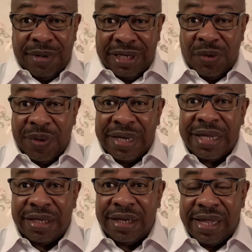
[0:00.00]
But he went
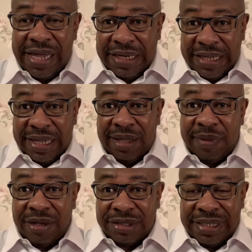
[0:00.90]
in and he came
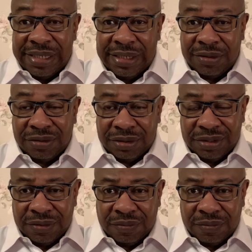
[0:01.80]
out healed.